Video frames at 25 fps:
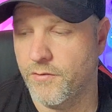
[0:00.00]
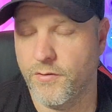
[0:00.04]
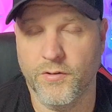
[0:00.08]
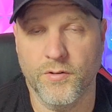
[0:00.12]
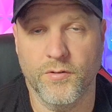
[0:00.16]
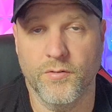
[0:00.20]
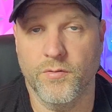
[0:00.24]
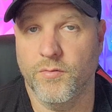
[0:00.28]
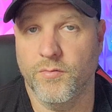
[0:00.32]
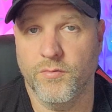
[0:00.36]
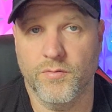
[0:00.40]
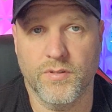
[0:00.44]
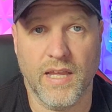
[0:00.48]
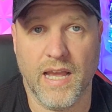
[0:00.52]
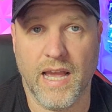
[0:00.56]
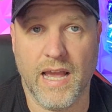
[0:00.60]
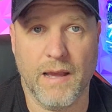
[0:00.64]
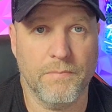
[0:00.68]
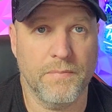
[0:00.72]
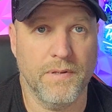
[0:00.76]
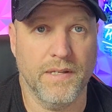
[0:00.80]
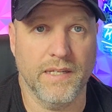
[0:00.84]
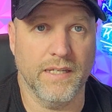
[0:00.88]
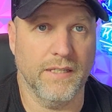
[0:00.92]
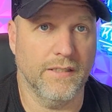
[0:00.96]
through
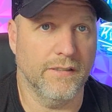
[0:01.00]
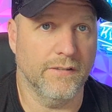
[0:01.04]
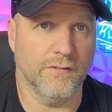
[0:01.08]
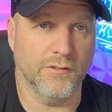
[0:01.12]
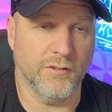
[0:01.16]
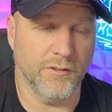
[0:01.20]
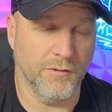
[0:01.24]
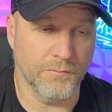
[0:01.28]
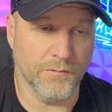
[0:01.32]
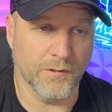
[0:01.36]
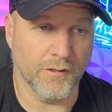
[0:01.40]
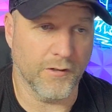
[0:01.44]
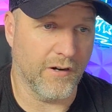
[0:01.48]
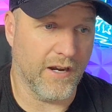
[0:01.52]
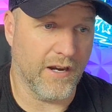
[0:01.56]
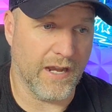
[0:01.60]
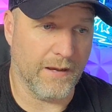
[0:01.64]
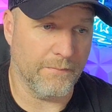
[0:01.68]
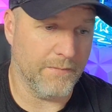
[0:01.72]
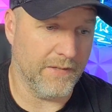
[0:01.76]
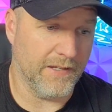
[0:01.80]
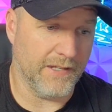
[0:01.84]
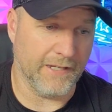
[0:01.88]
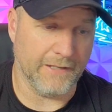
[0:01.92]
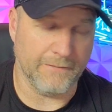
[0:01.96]
topping, super
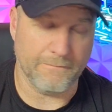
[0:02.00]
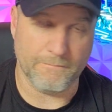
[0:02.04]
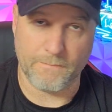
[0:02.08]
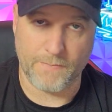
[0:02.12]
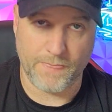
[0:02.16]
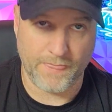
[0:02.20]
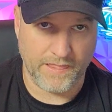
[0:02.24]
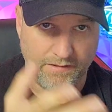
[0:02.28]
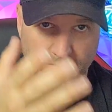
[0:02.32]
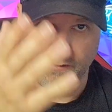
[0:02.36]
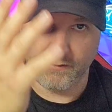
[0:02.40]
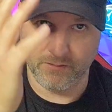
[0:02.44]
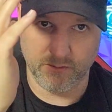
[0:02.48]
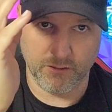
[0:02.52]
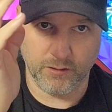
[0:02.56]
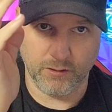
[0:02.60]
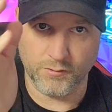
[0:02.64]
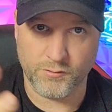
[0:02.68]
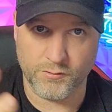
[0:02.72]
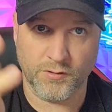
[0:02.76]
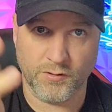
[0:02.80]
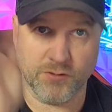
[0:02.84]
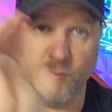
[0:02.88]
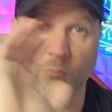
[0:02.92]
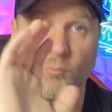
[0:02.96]
cropping, low
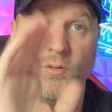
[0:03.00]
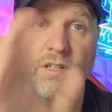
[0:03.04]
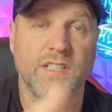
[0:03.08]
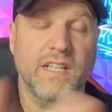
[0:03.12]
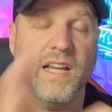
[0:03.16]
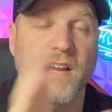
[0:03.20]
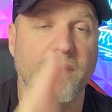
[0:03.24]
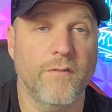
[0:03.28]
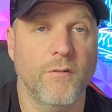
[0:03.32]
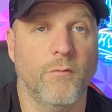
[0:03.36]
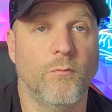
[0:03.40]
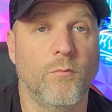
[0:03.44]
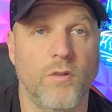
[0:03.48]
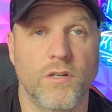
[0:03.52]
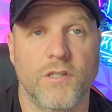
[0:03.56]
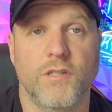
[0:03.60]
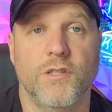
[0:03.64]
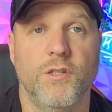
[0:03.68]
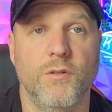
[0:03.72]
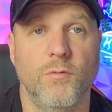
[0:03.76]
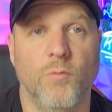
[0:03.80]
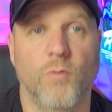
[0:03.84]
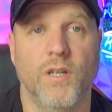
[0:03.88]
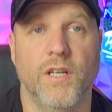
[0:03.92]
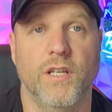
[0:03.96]
stress, whichever ones
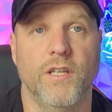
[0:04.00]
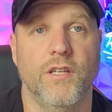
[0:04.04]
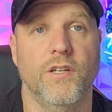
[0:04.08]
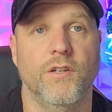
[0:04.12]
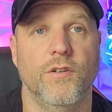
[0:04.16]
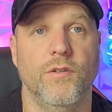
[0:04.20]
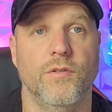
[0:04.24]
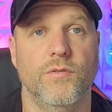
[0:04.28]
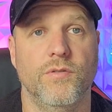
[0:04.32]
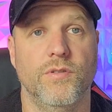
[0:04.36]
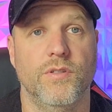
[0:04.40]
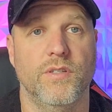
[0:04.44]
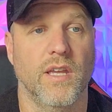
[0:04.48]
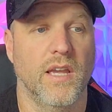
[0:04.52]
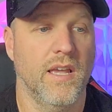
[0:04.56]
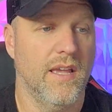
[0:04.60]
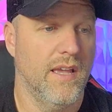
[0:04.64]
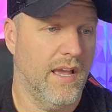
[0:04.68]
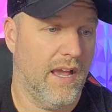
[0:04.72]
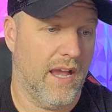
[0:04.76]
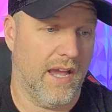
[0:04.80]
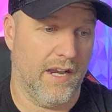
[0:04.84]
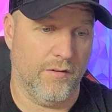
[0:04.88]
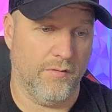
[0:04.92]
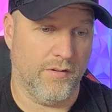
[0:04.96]
you want to use.
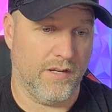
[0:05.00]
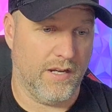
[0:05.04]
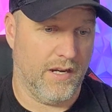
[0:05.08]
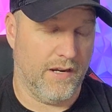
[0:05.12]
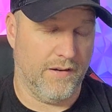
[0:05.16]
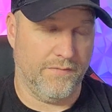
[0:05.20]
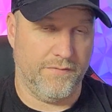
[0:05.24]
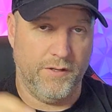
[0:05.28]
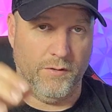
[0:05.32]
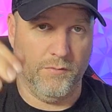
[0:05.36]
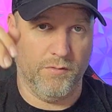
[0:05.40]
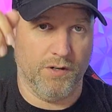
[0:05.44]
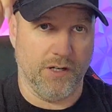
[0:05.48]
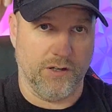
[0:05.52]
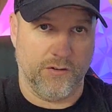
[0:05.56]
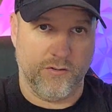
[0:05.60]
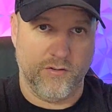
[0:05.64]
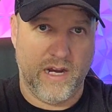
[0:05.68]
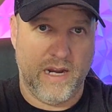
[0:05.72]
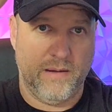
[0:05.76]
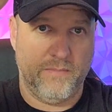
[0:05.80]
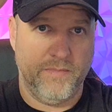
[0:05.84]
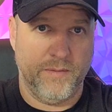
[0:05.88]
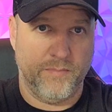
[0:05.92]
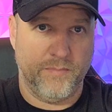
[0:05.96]
I don't care if you want to
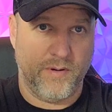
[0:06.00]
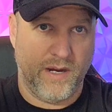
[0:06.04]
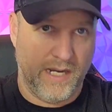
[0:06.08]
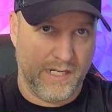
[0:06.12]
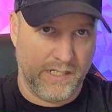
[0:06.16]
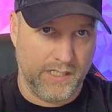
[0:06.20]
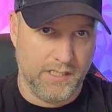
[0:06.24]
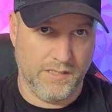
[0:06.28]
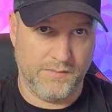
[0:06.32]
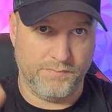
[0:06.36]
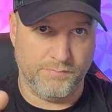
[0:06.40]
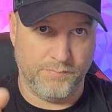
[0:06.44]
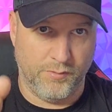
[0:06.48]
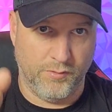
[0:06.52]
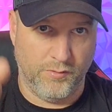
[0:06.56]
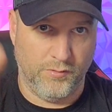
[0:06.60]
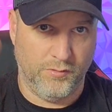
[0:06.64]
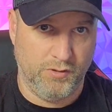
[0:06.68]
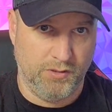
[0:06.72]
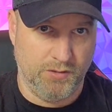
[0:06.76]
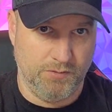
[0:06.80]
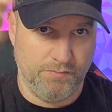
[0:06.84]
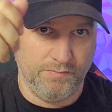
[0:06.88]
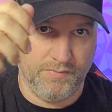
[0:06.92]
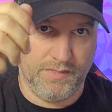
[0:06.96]
grab the branches,
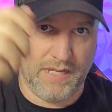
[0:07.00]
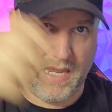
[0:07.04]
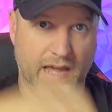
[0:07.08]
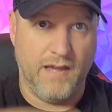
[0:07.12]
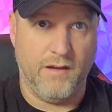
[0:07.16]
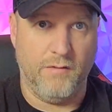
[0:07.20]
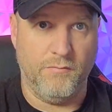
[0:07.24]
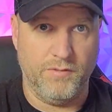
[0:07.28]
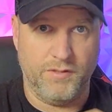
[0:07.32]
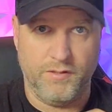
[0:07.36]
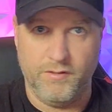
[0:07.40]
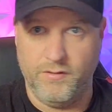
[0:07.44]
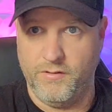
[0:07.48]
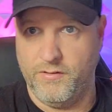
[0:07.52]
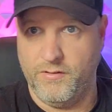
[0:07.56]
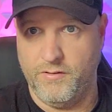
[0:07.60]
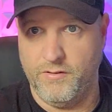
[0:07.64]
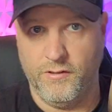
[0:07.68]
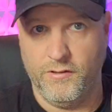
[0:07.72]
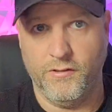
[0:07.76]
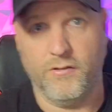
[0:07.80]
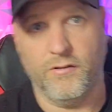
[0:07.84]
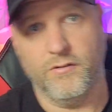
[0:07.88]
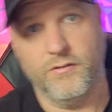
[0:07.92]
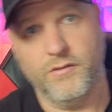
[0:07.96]
pull them down with the
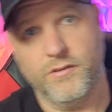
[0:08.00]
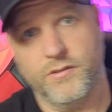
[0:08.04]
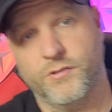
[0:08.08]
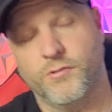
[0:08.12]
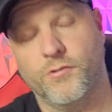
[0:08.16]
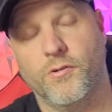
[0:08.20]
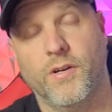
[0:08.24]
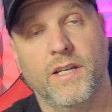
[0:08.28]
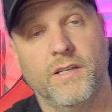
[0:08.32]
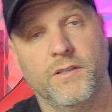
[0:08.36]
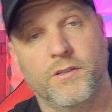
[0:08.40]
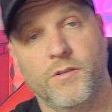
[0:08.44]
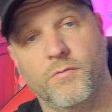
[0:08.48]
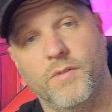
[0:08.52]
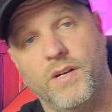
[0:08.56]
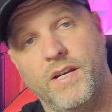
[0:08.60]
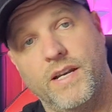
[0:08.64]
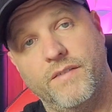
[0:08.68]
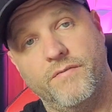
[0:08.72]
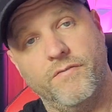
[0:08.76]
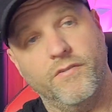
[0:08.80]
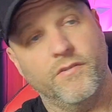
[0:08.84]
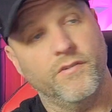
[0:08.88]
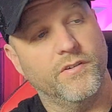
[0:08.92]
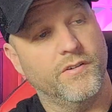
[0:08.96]
you know your strings or
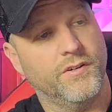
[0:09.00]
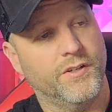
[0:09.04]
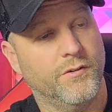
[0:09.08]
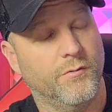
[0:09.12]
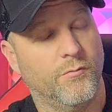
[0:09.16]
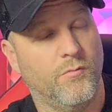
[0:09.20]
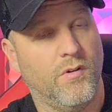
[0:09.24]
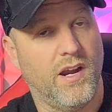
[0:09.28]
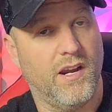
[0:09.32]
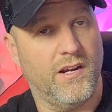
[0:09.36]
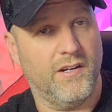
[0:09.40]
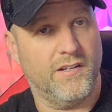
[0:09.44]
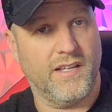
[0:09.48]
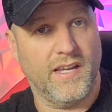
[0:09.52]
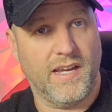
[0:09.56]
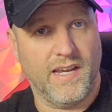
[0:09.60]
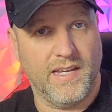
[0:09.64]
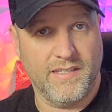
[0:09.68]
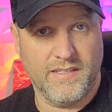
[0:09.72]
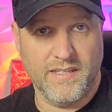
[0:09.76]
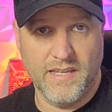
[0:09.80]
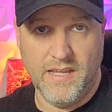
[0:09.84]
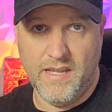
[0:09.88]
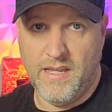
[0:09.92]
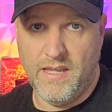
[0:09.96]
whatever or your wire
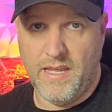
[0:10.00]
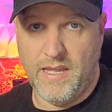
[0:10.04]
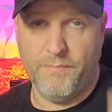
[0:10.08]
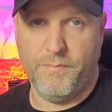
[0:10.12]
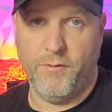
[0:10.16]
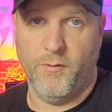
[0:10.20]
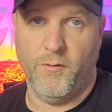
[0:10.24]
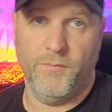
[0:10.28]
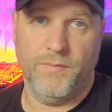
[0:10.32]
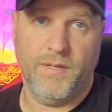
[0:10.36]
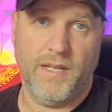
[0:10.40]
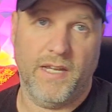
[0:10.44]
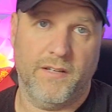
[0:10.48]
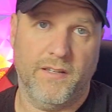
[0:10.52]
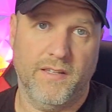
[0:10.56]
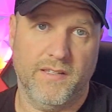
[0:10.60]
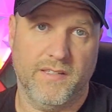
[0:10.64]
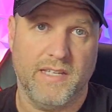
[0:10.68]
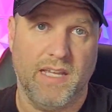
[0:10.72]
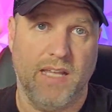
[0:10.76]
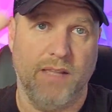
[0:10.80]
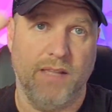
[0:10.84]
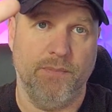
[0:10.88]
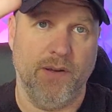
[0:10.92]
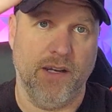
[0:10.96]
ties and pull them down to the
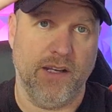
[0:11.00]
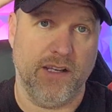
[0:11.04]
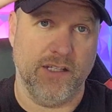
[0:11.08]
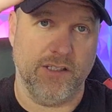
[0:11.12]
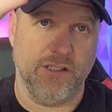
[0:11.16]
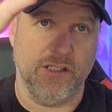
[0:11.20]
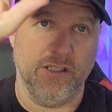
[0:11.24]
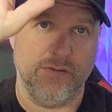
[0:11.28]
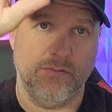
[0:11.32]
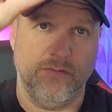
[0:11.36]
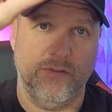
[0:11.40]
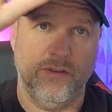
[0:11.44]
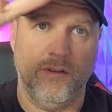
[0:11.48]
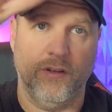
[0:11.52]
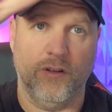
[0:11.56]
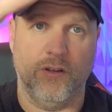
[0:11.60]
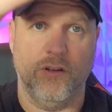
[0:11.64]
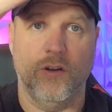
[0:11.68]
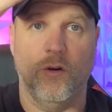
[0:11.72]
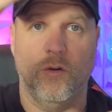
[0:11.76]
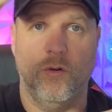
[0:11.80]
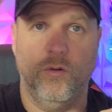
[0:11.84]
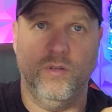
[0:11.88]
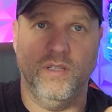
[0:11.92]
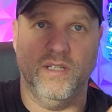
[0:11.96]
side of the bucket. Just the
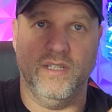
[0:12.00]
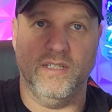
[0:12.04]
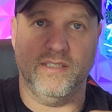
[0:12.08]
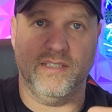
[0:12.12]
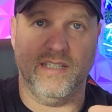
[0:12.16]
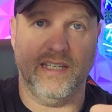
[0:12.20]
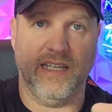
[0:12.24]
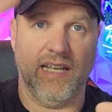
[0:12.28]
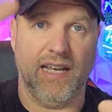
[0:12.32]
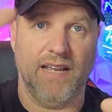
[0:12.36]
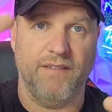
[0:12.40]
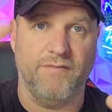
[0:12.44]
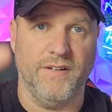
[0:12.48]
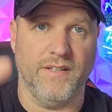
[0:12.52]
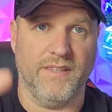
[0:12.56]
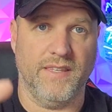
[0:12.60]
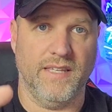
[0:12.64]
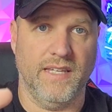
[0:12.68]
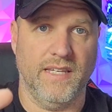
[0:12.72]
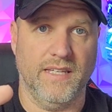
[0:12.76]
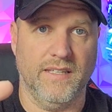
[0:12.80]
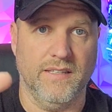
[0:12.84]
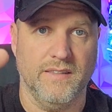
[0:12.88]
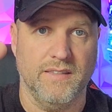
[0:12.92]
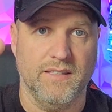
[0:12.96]
goal is to get
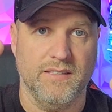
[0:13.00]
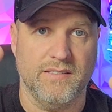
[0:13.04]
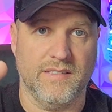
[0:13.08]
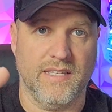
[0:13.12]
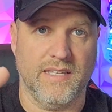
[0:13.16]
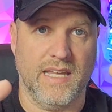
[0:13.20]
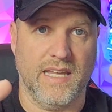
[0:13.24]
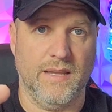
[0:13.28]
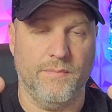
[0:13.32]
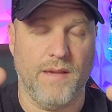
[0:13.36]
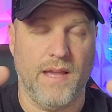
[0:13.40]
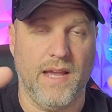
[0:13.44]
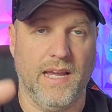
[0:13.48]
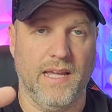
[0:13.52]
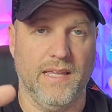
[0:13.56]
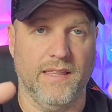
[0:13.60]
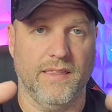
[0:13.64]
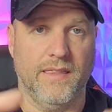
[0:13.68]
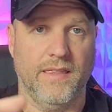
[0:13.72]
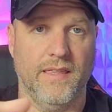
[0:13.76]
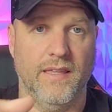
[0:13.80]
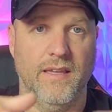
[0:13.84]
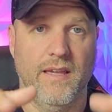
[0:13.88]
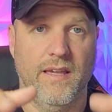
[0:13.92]
everything the same height